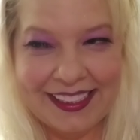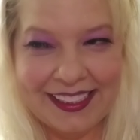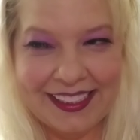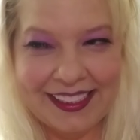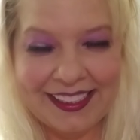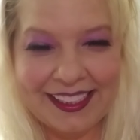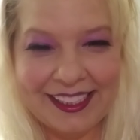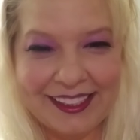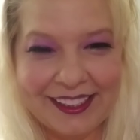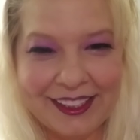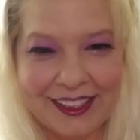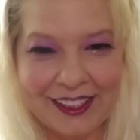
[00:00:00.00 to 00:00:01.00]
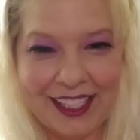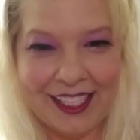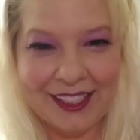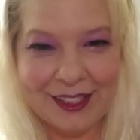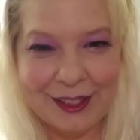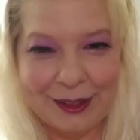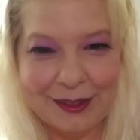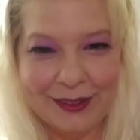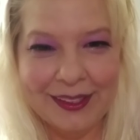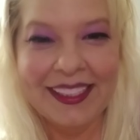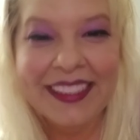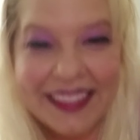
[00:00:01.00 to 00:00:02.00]
There's your little attitude.
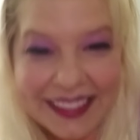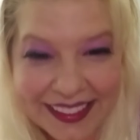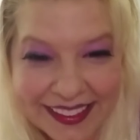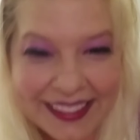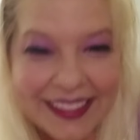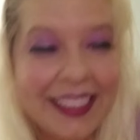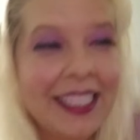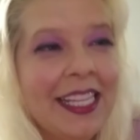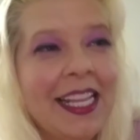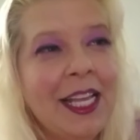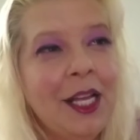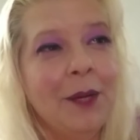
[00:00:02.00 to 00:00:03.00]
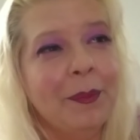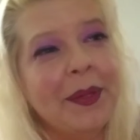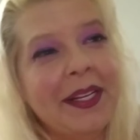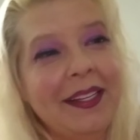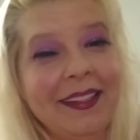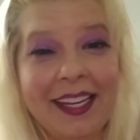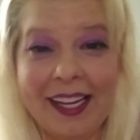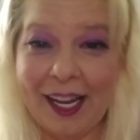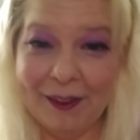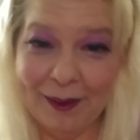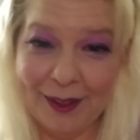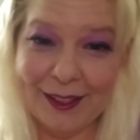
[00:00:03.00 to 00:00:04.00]
But I
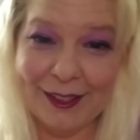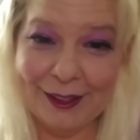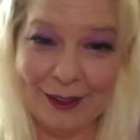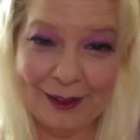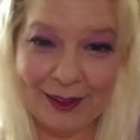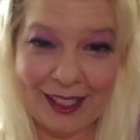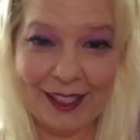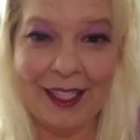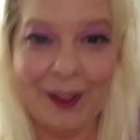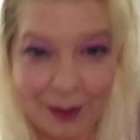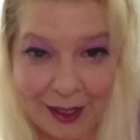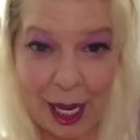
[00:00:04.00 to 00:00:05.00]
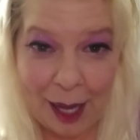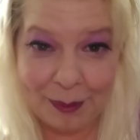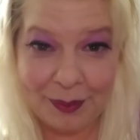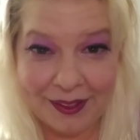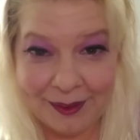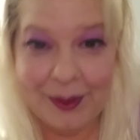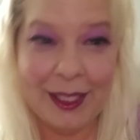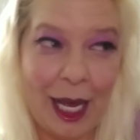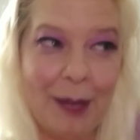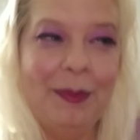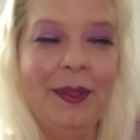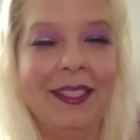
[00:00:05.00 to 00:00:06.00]
wanted to know, okay, like, what happened? What
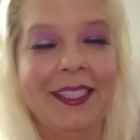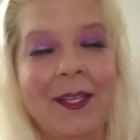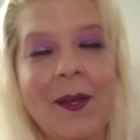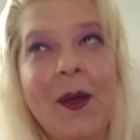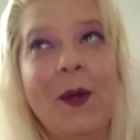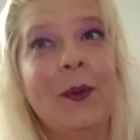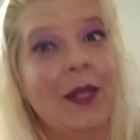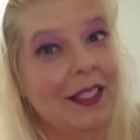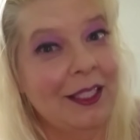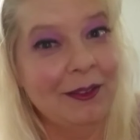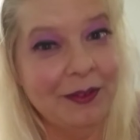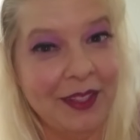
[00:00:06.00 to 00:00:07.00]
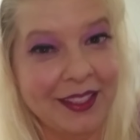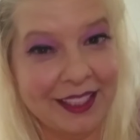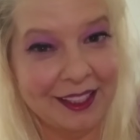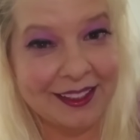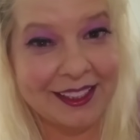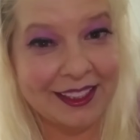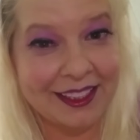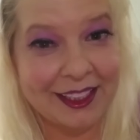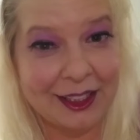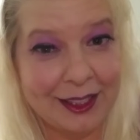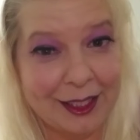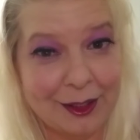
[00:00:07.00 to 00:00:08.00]
happened? Well, I didn't find out till a
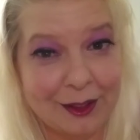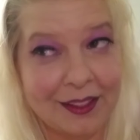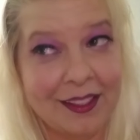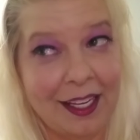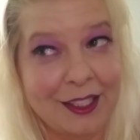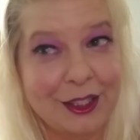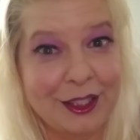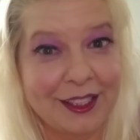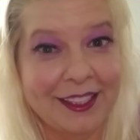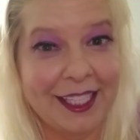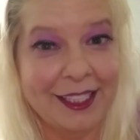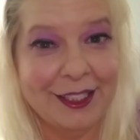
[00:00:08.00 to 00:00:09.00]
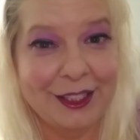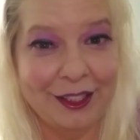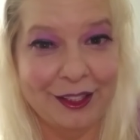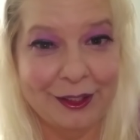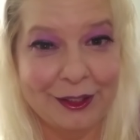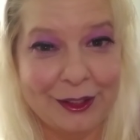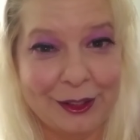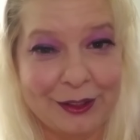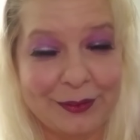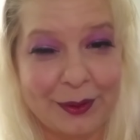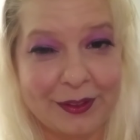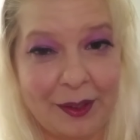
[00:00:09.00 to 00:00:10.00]
year later that, yeah, she did catch shit at her church
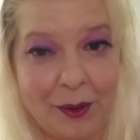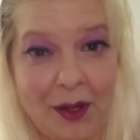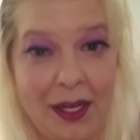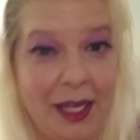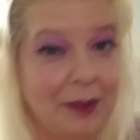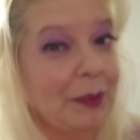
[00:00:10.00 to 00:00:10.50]
for it. They were all like,